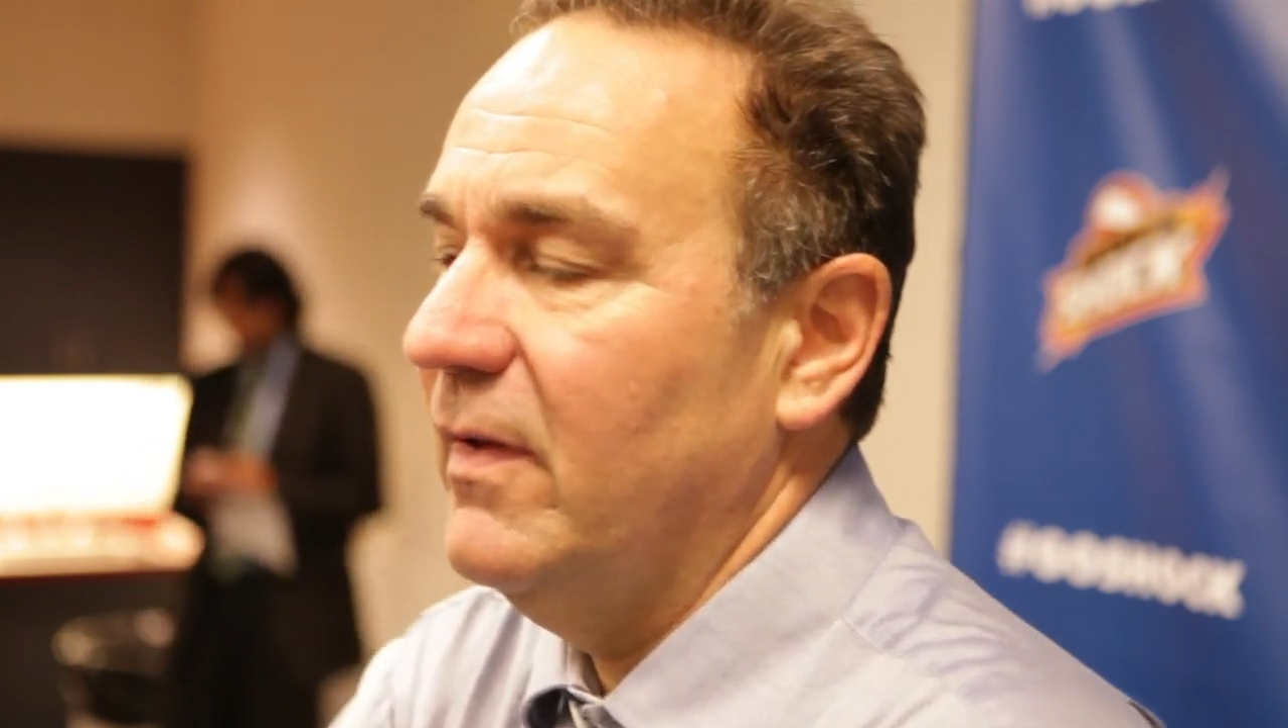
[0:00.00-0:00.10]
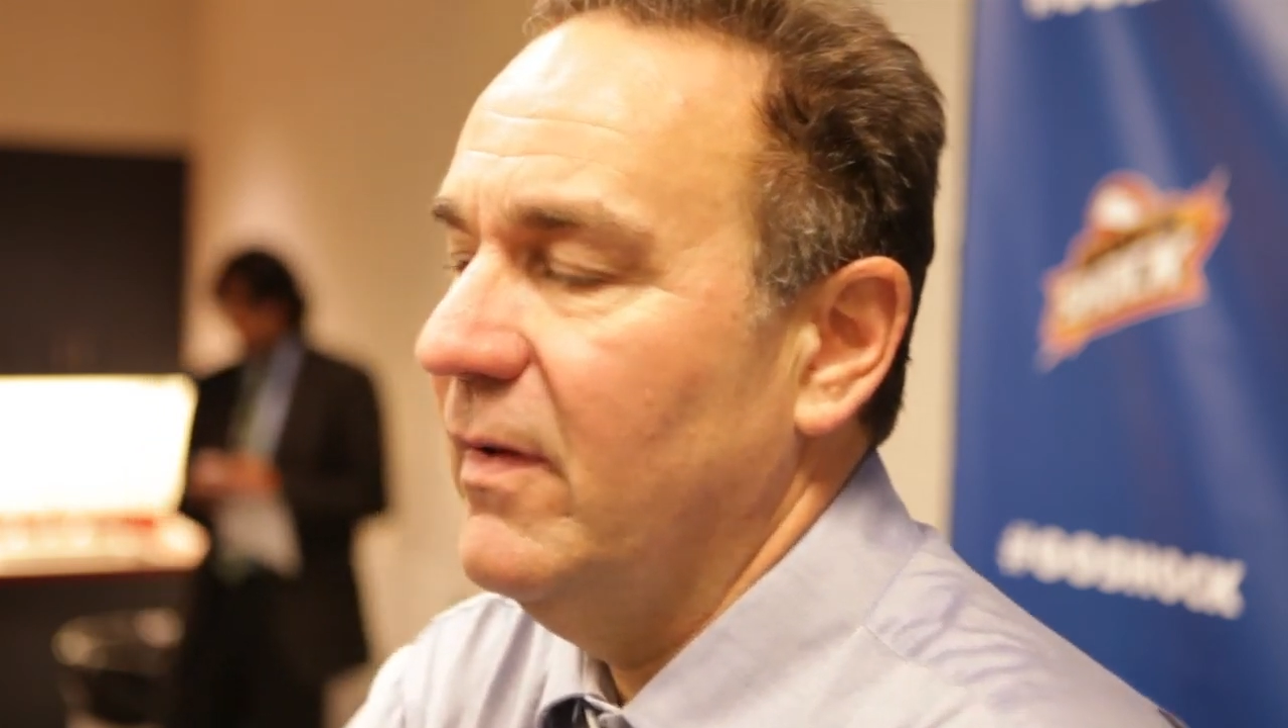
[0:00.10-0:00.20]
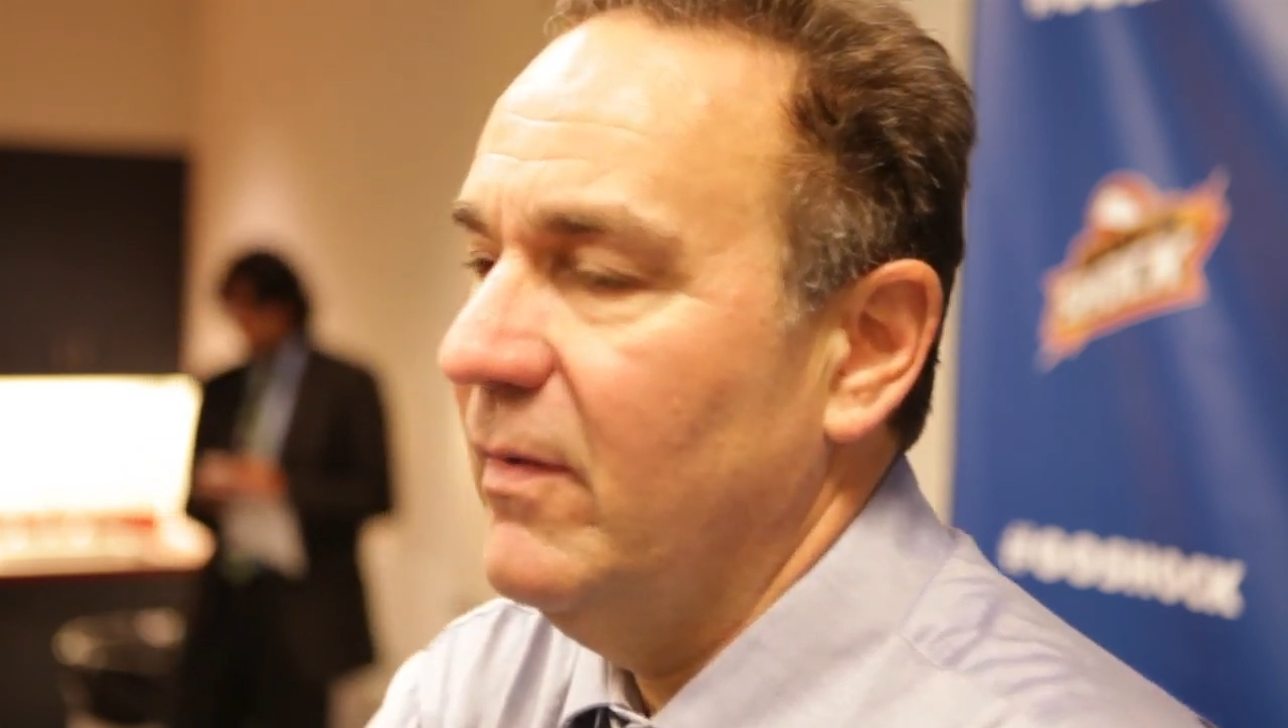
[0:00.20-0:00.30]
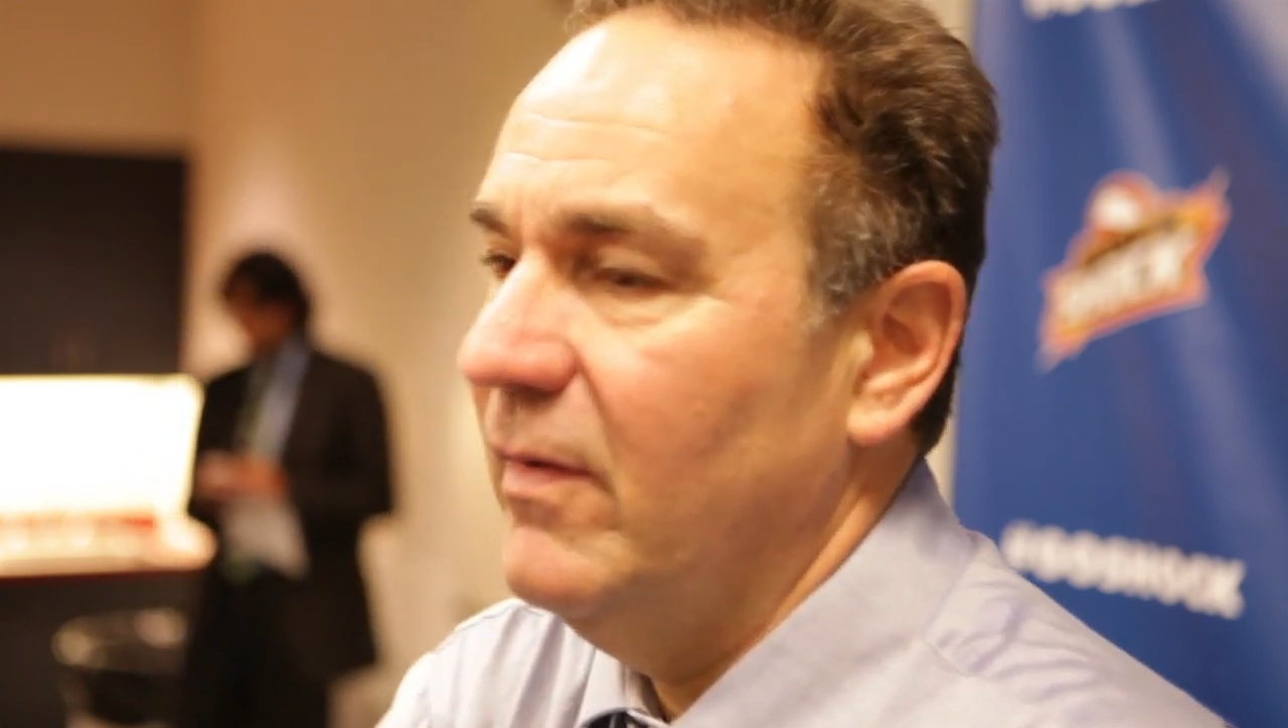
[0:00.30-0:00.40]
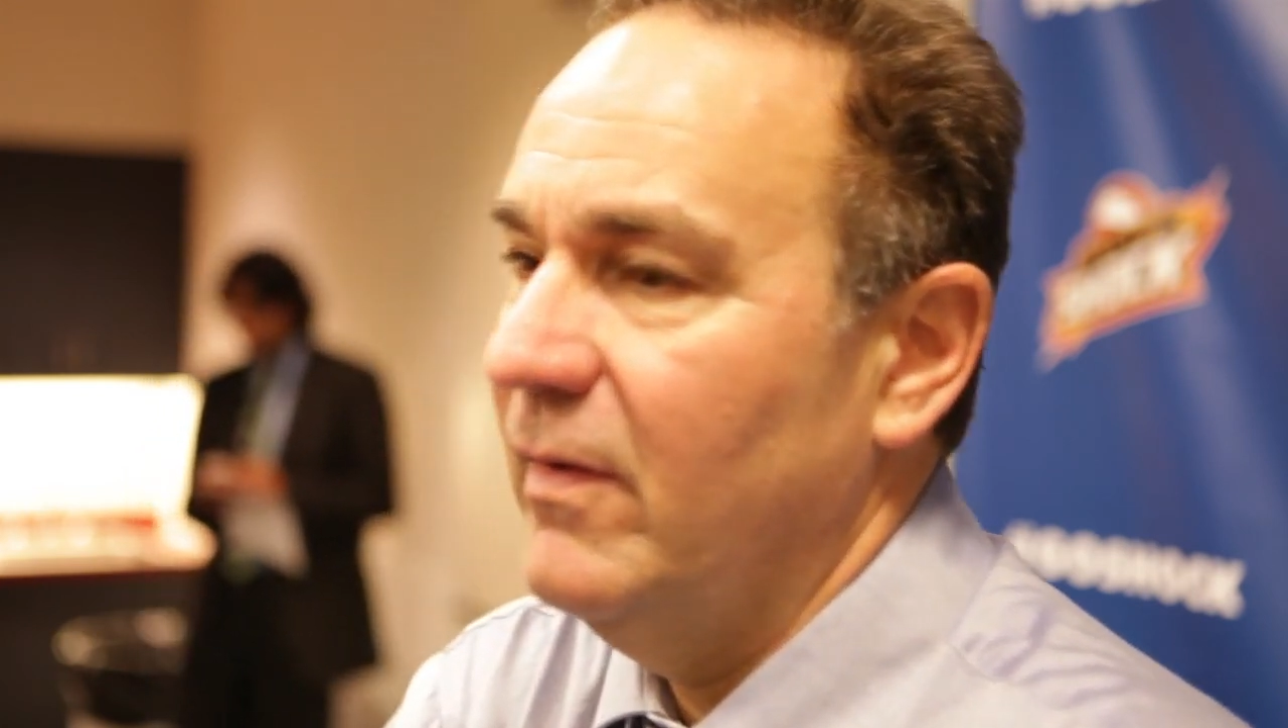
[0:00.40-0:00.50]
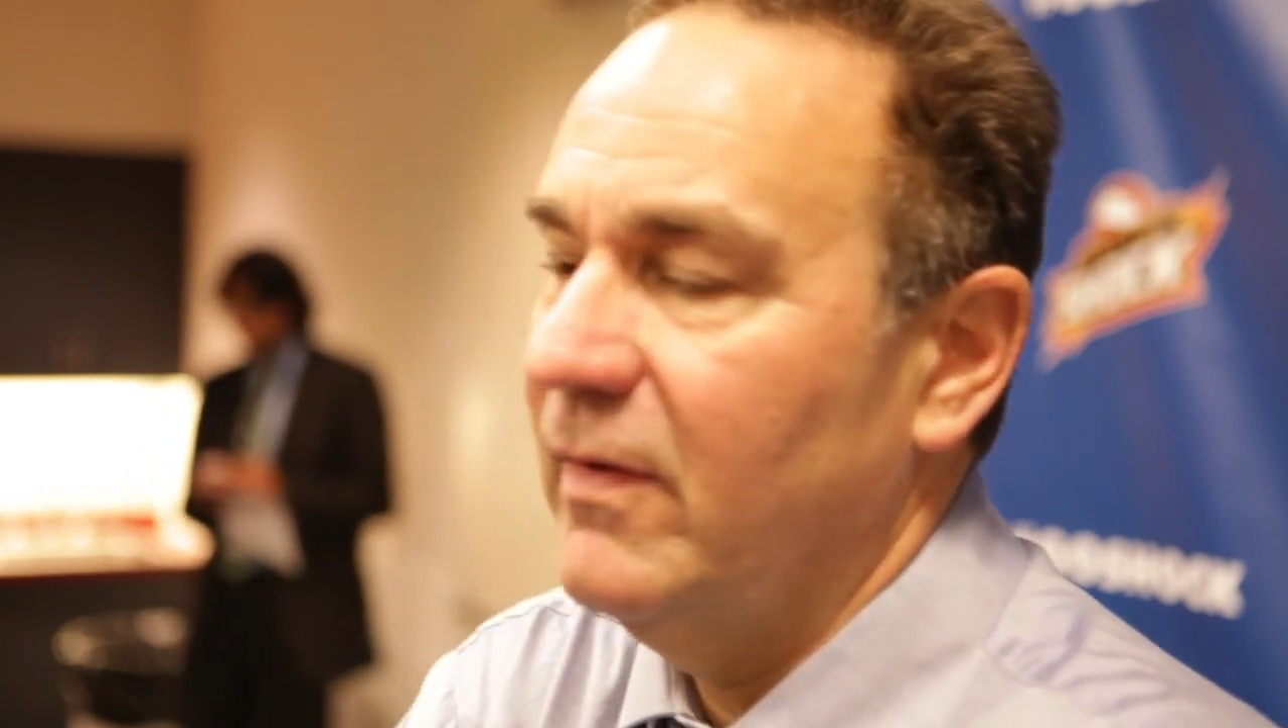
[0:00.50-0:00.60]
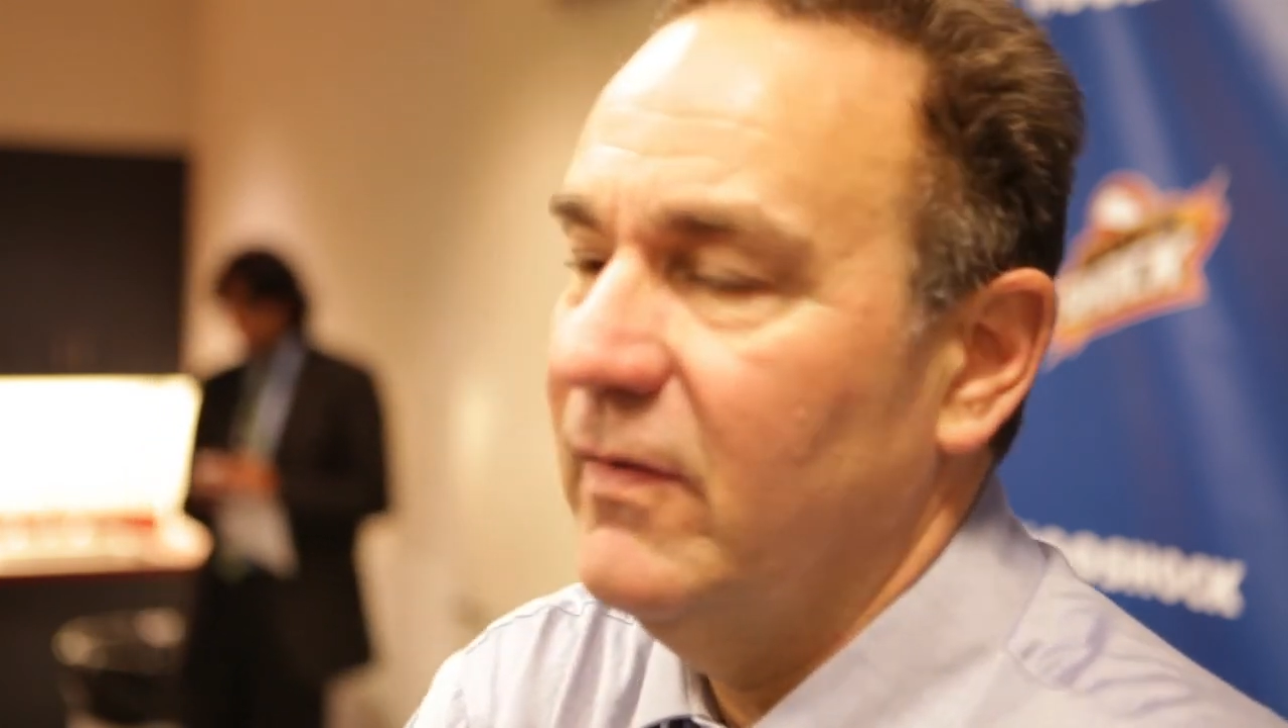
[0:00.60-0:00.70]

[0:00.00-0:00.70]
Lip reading: a